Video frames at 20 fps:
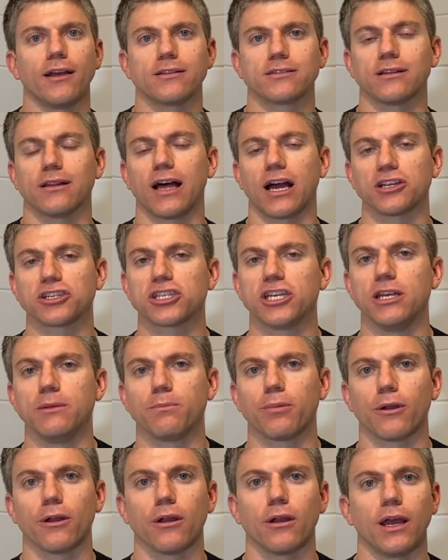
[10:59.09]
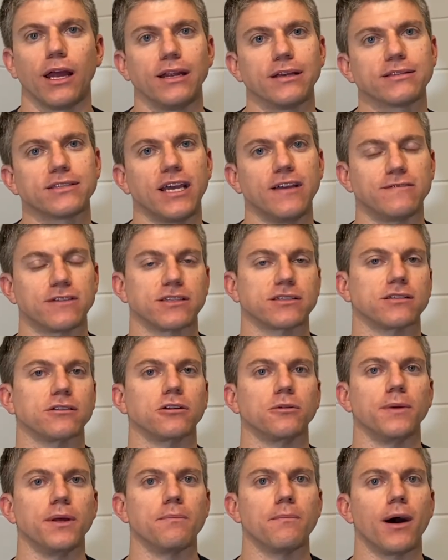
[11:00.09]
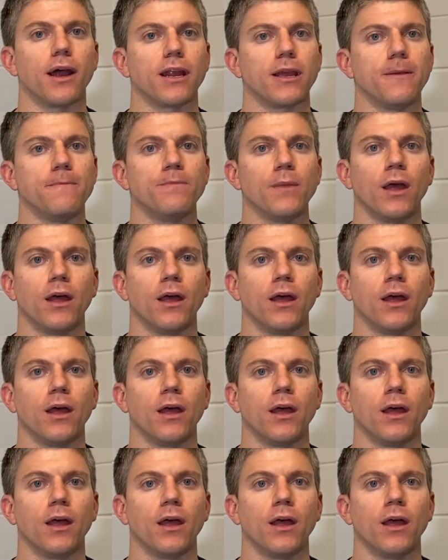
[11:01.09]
It's a lot cheaper and it saves us a little bit money.